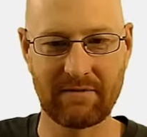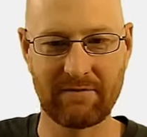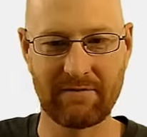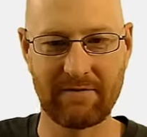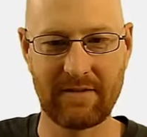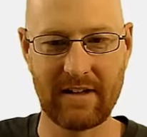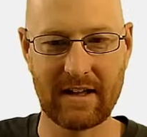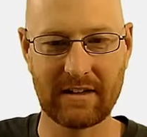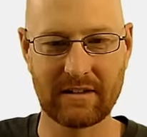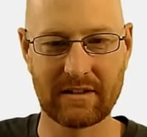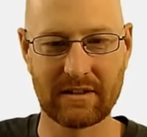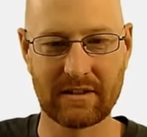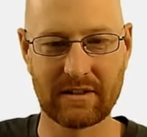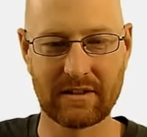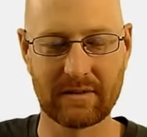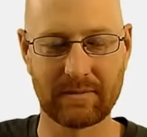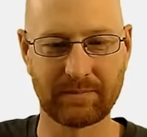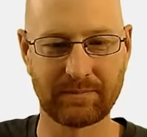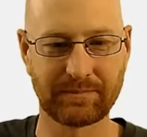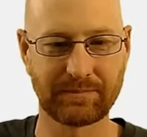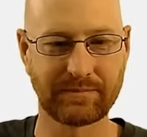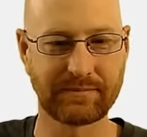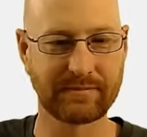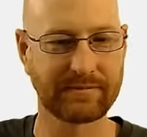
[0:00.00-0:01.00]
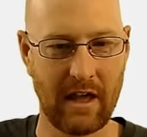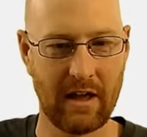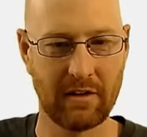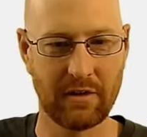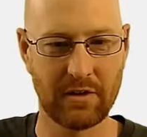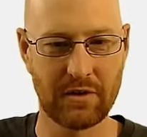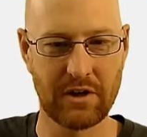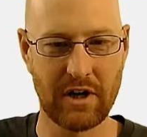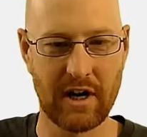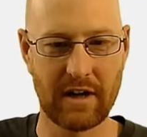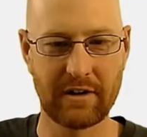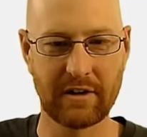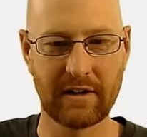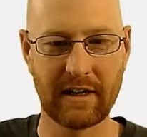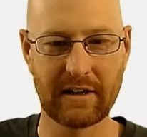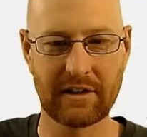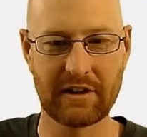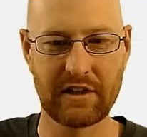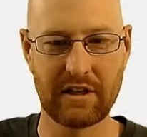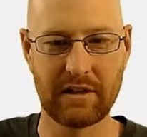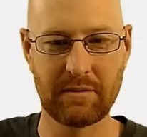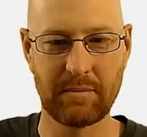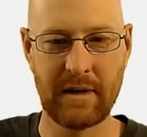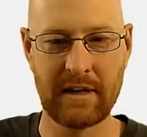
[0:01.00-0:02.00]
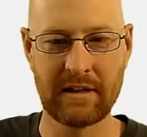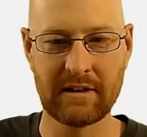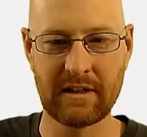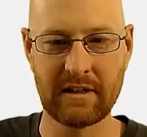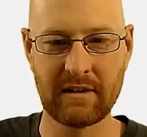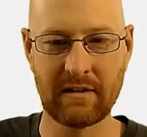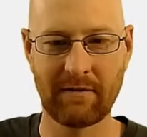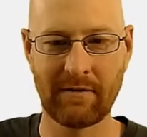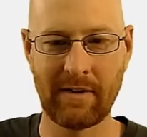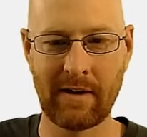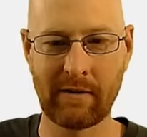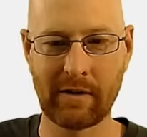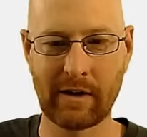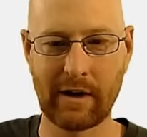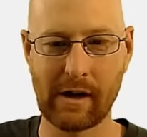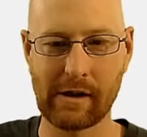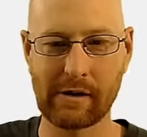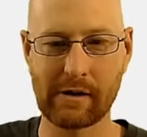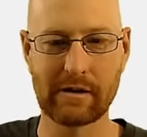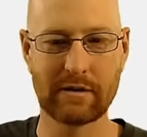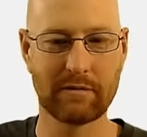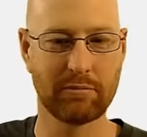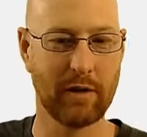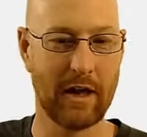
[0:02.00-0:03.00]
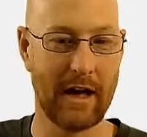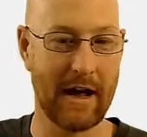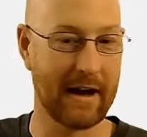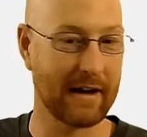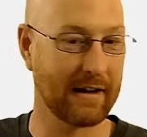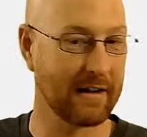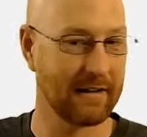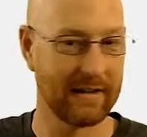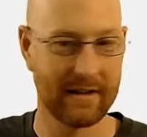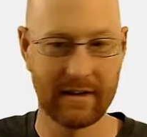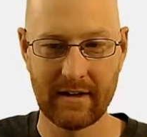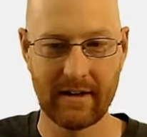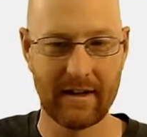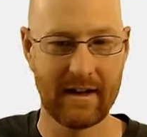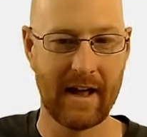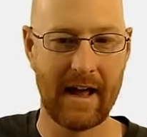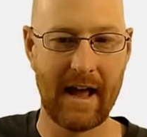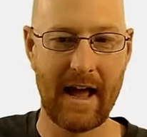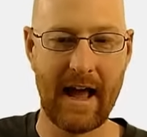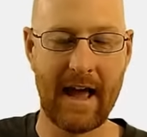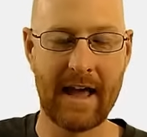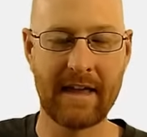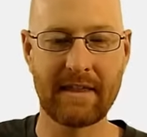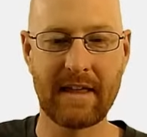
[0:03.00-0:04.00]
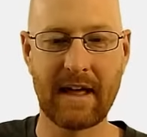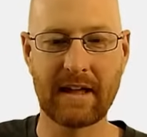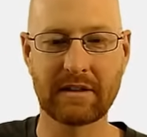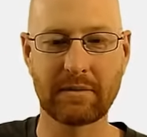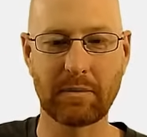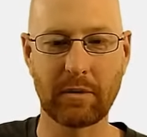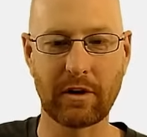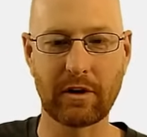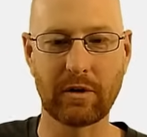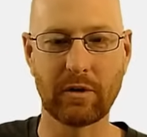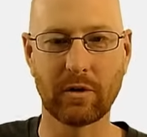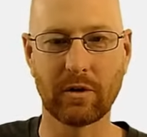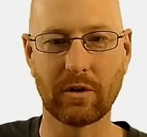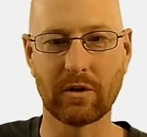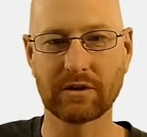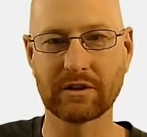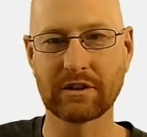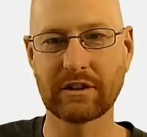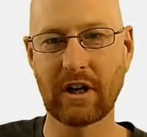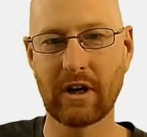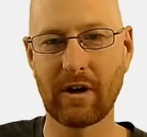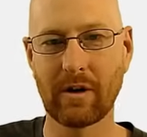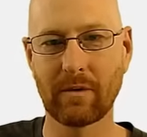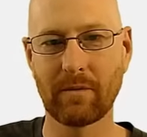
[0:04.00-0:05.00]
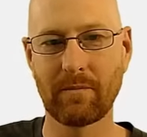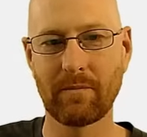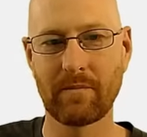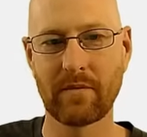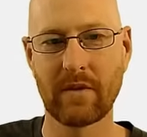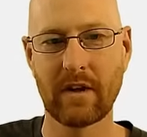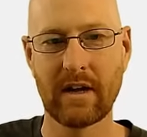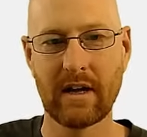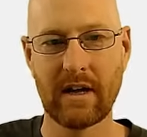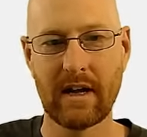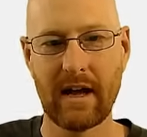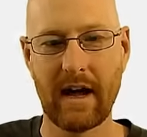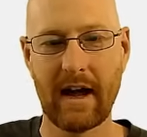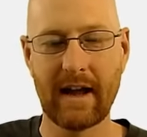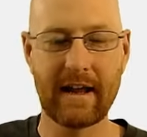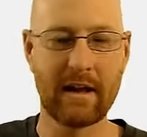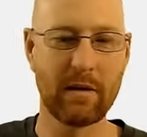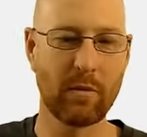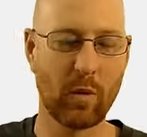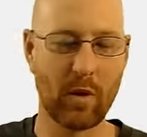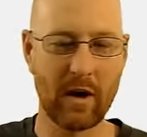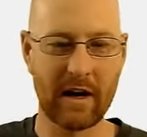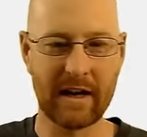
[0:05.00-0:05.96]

it fits. Hello, John, you like cheese pizza and your favorite color is black. And that's pretty cool. So again,